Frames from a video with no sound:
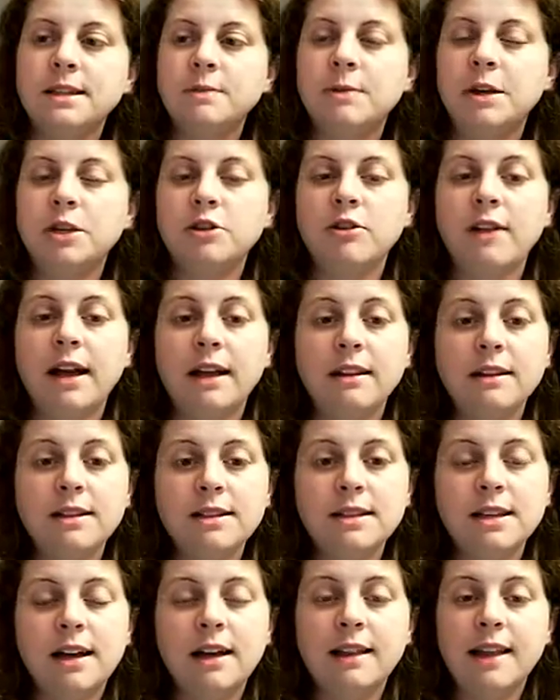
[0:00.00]
a special necklace
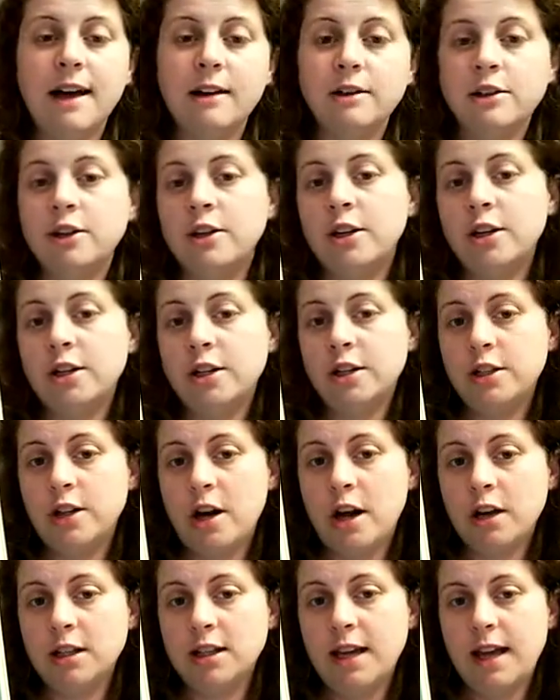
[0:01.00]
that allows her to
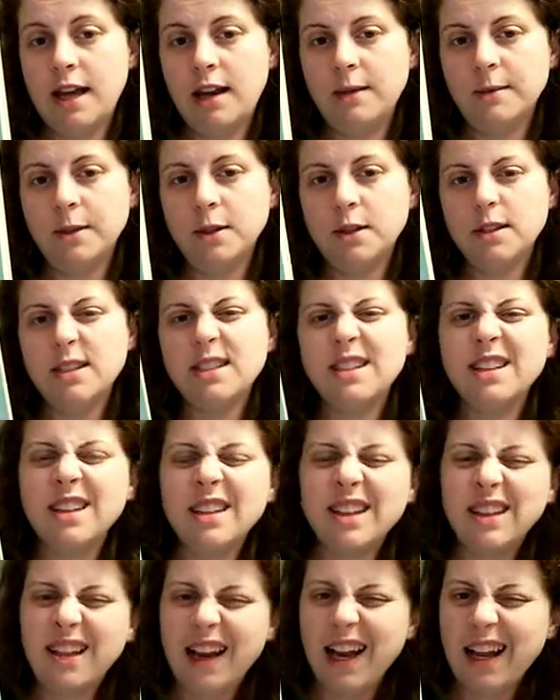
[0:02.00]
talk to animals.
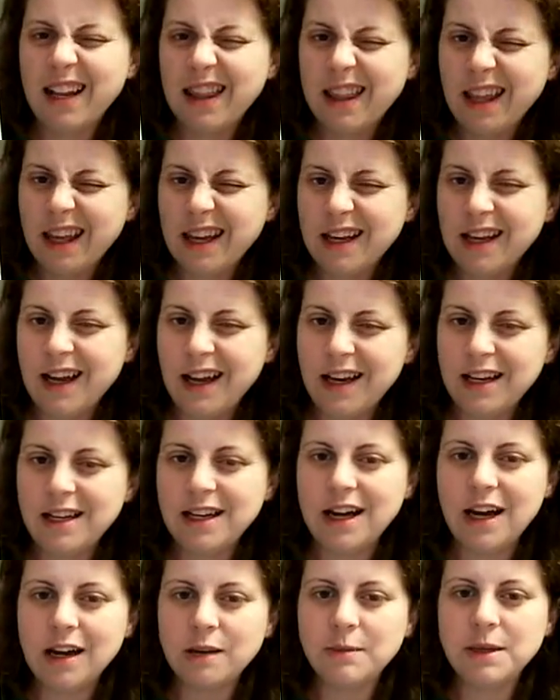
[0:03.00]
I think kind of
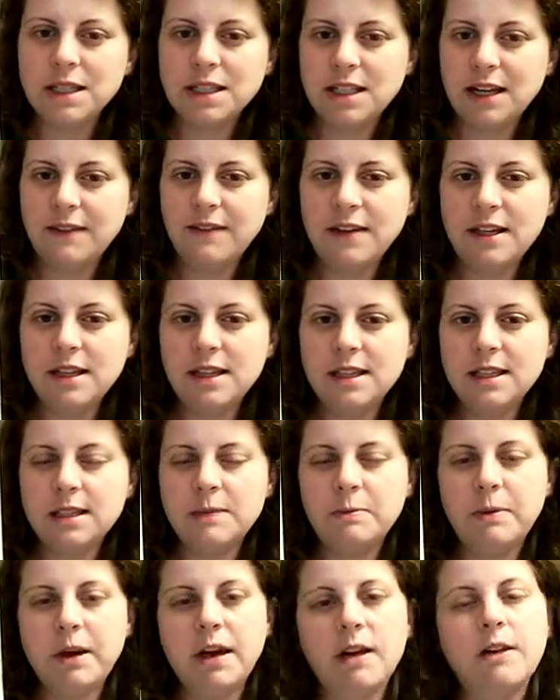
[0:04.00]
Doc
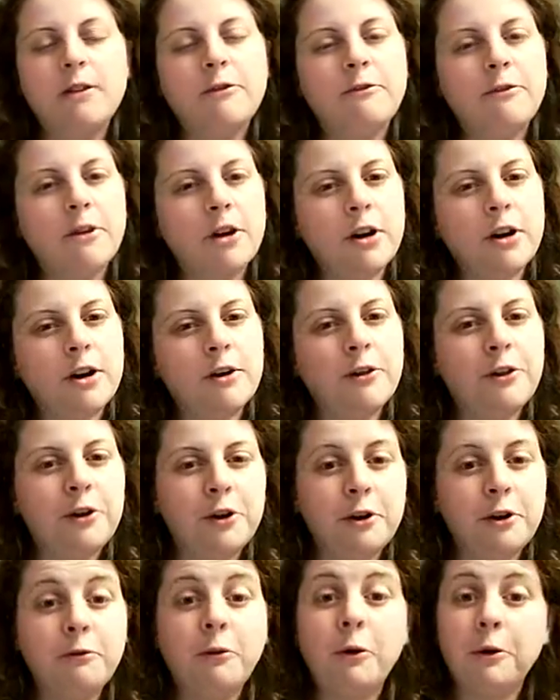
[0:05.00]
McStuffins, but for
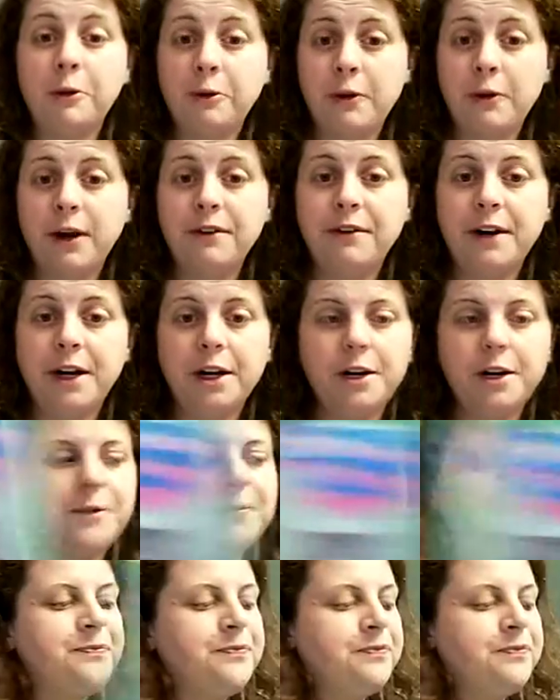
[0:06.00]
3rd, 4th grade reader.